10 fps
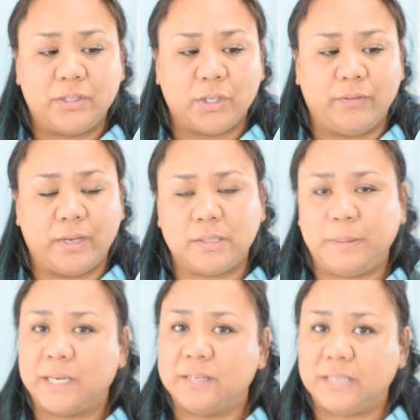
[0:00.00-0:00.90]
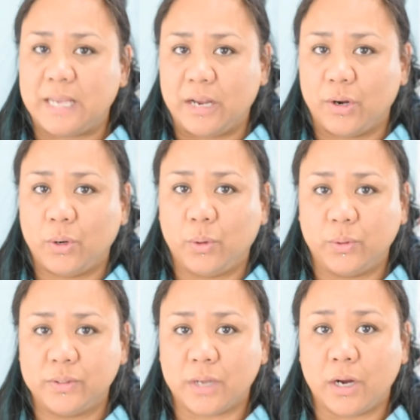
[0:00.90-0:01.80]
cervix because the air
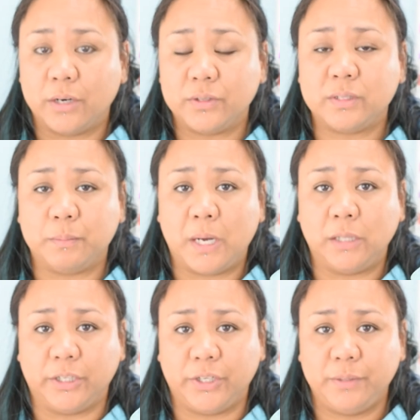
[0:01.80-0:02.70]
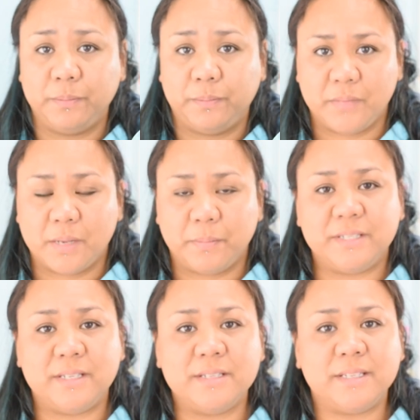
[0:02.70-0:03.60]
holes are smaller.
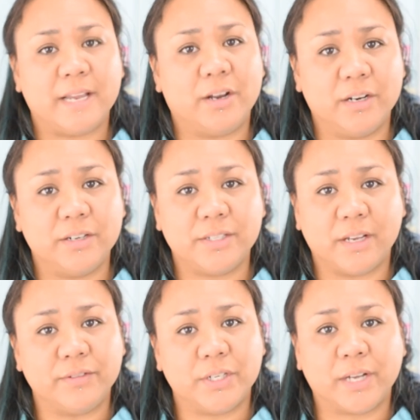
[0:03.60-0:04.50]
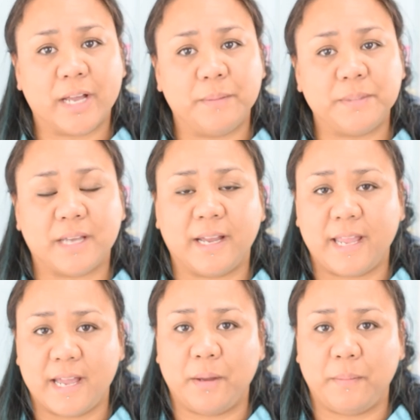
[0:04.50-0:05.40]
But since they are softer cups,
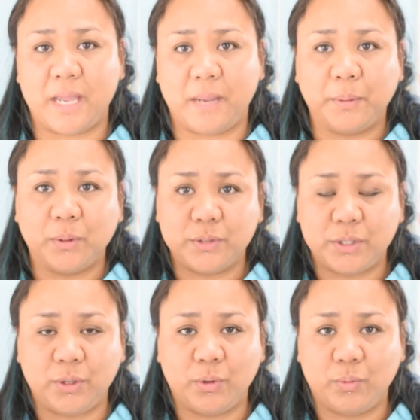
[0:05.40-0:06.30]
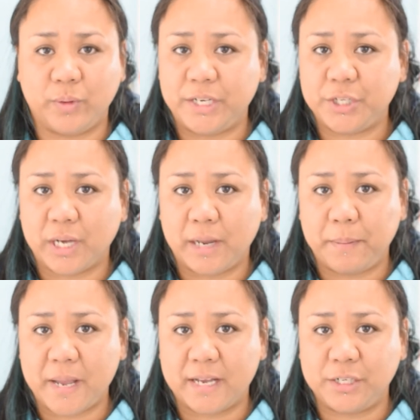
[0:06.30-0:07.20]
I am able to reach
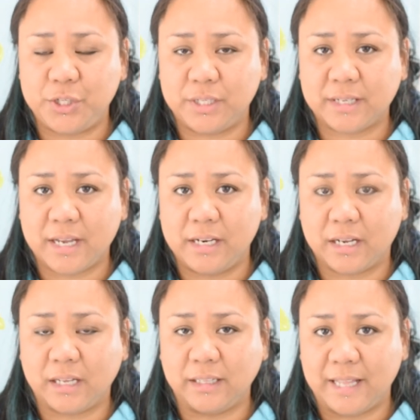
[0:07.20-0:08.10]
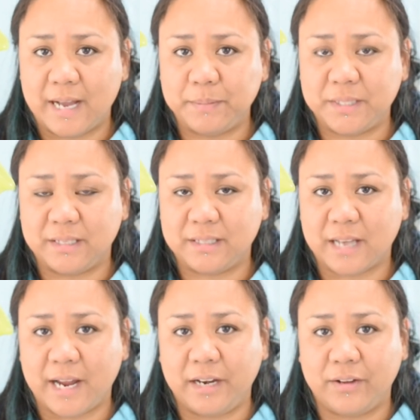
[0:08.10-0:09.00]
up and just kind of collapse the
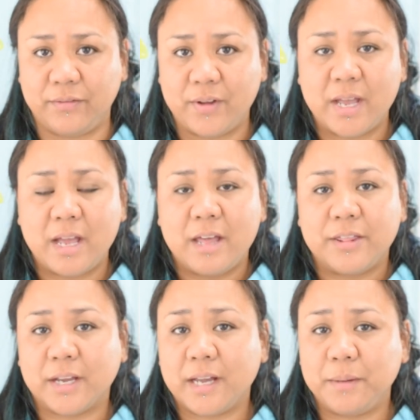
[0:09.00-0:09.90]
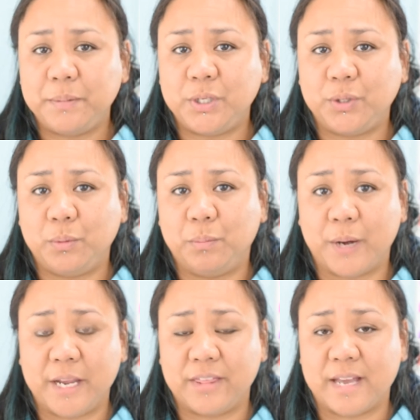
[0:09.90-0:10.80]
side of the cup to
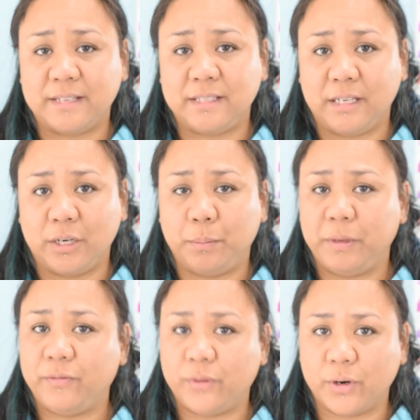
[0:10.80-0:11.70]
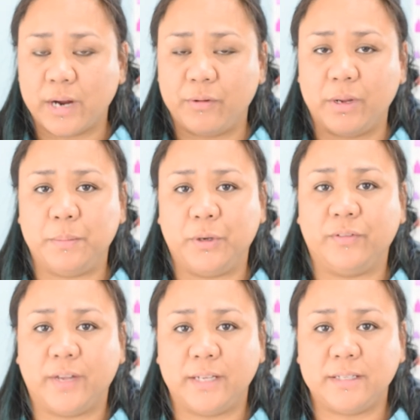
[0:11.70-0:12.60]
break that seal before I
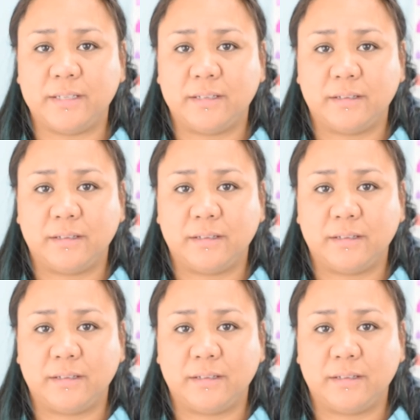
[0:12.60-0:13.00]
remove it.